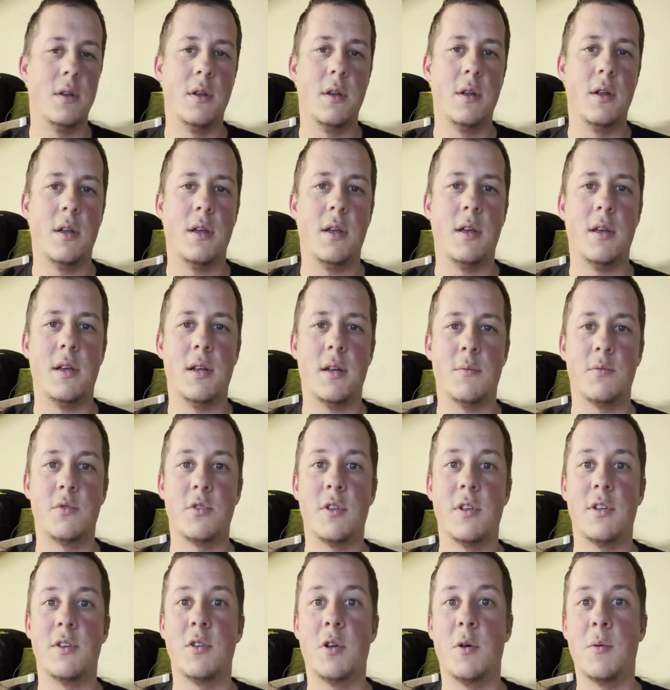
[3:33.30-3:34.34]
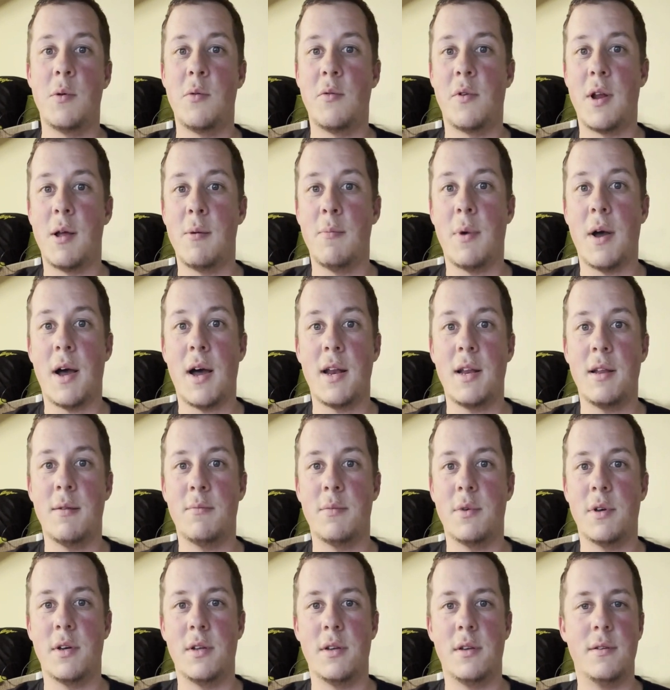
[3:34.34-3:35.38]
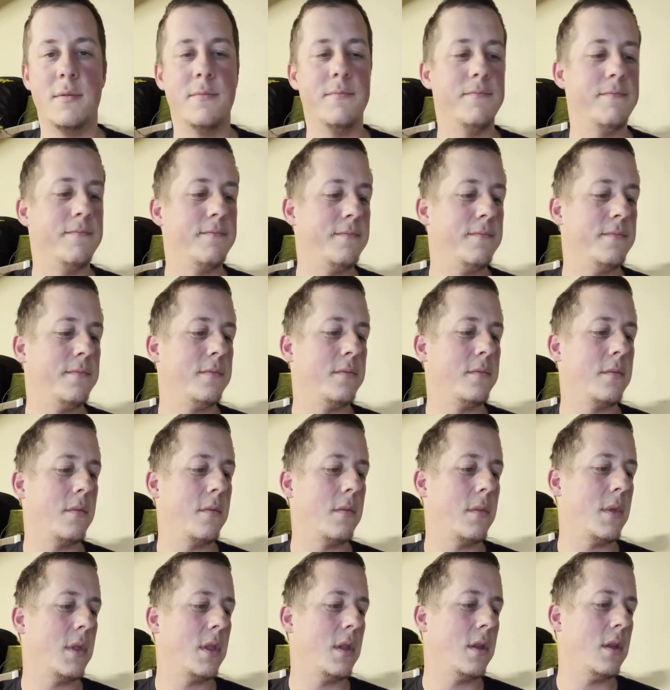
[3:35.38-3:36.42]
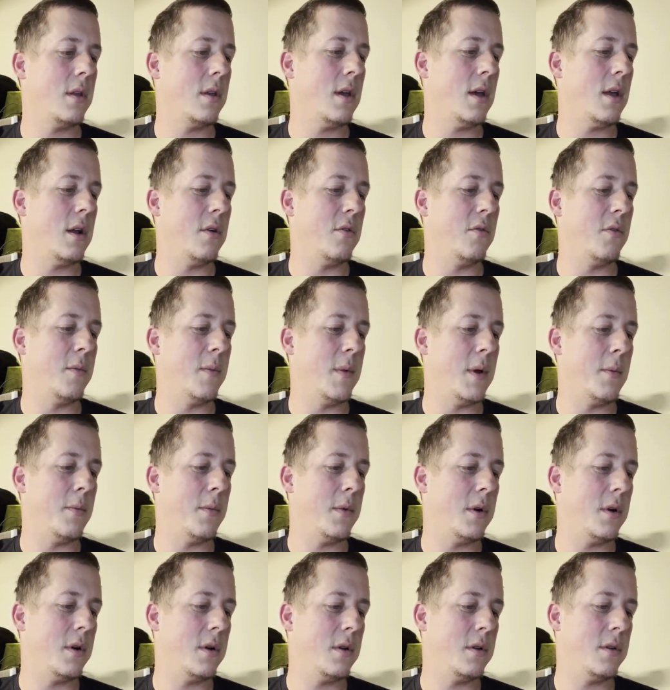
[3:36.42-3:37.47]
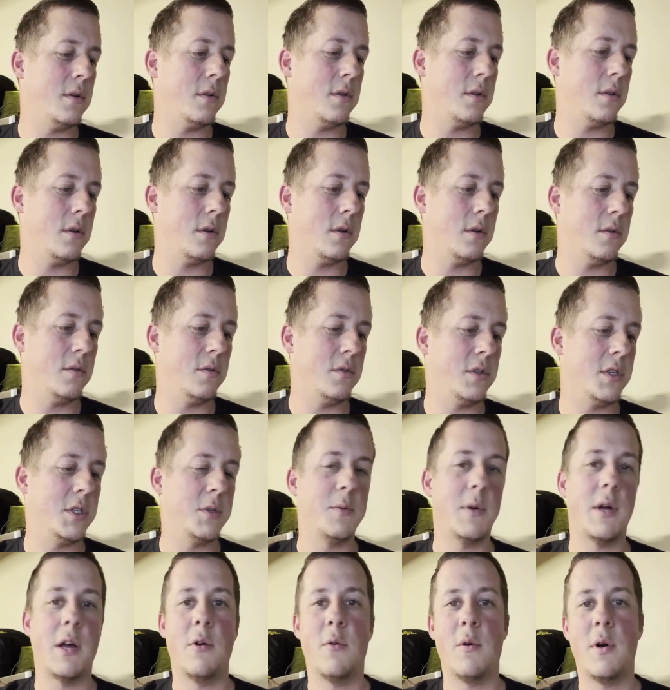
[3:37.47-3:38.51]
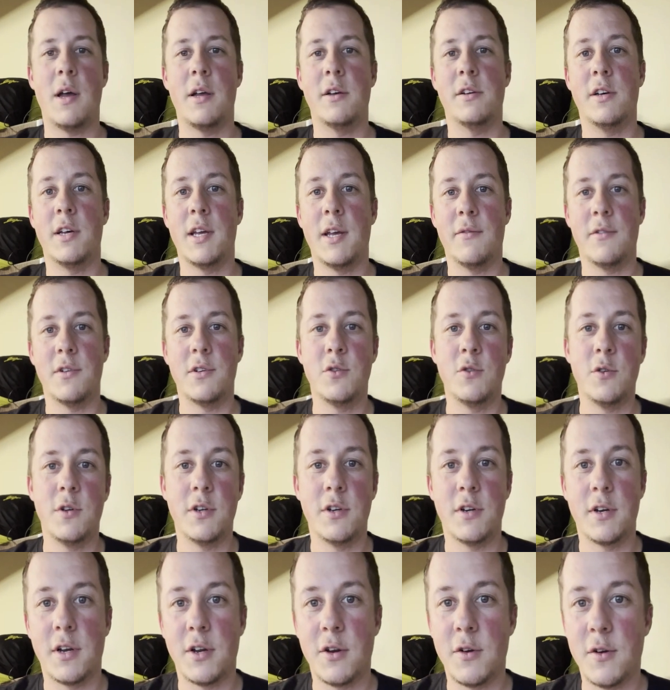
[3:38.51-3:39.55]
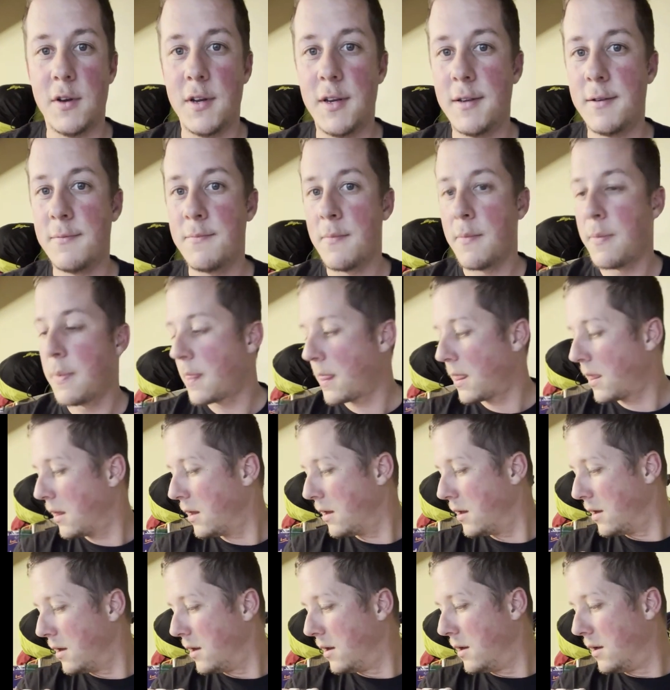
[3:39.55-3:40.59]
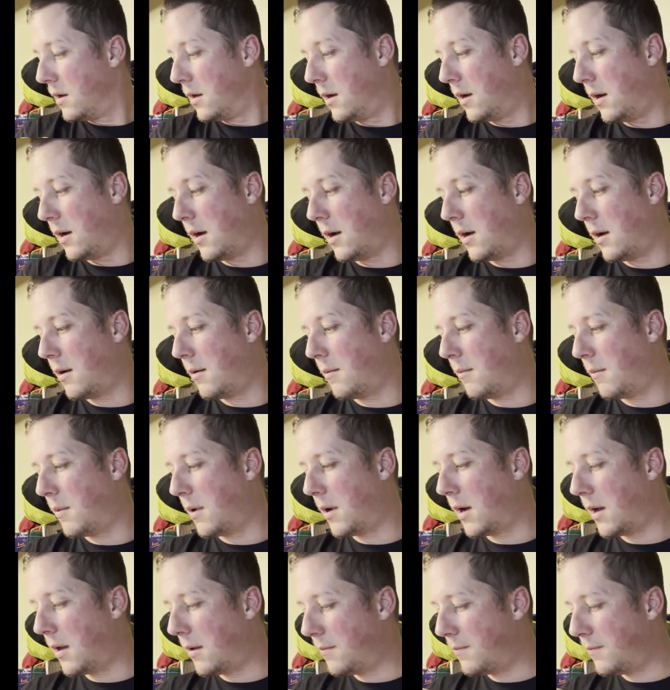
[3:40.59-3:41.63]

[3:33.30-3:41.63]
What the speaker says: and I'm sure they told me when I bought it, but I don't remember, which is probably why I only have a 2-year degree. But